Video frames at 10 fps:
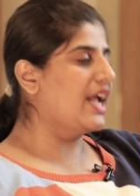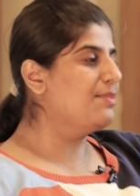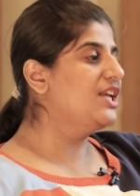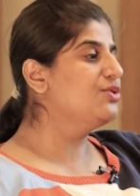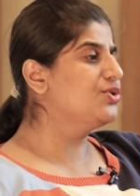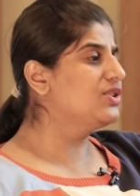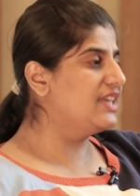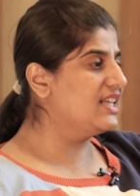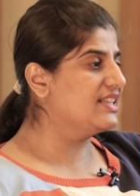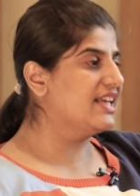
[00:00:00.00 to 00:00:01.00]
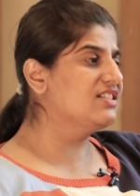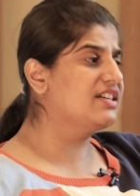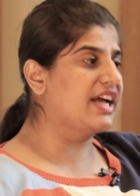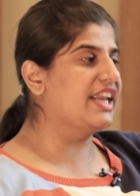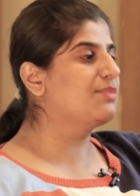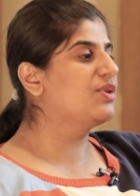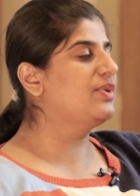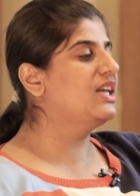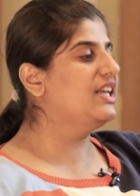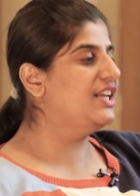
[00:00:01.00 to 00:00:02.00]
Emmy, do you think there is a connect
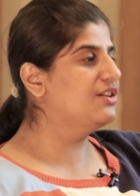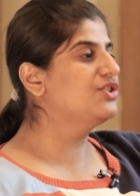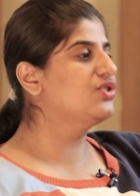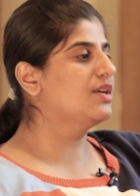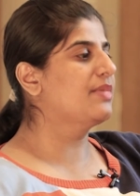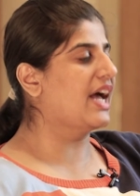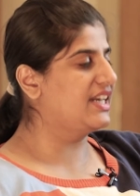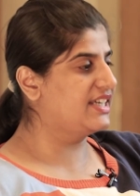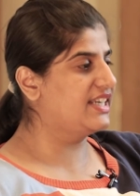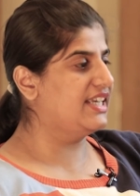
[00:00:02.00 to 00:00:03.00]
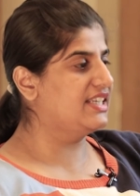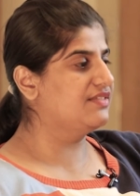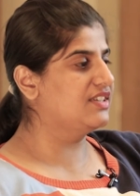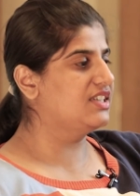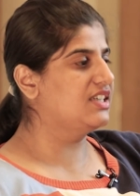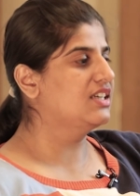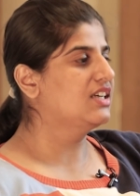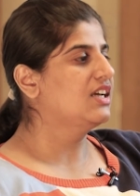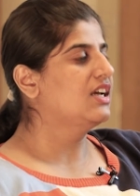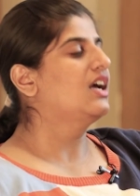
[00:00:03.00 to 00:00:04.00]
between leadership and creativity,
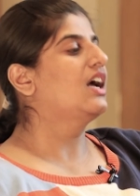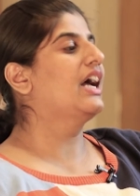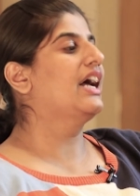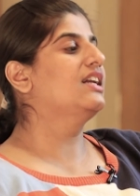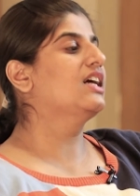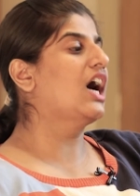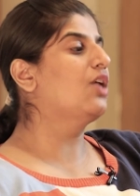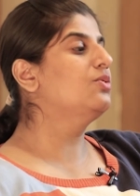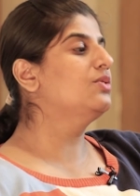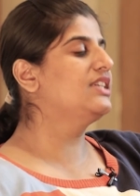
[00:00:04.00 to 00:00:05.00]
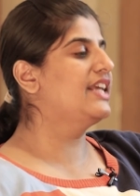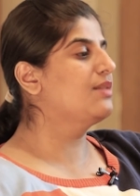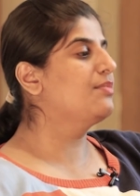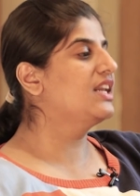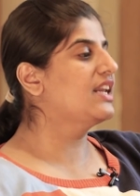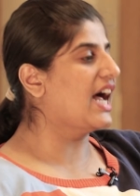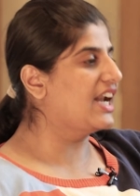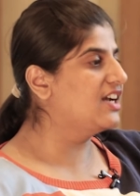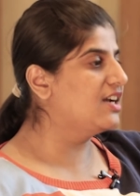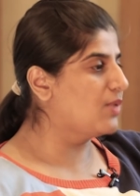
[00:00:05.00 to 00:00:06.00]
and how it can be an
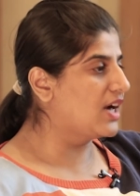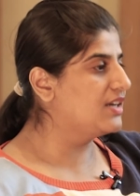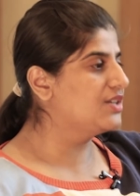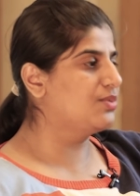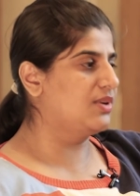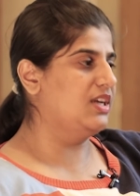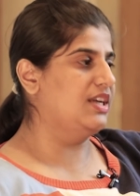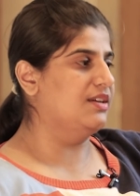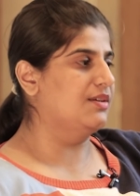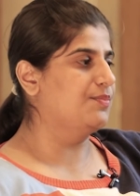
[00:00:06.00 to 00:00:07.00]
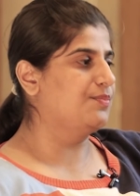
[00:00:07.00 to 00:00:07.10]
added advantage for a leader?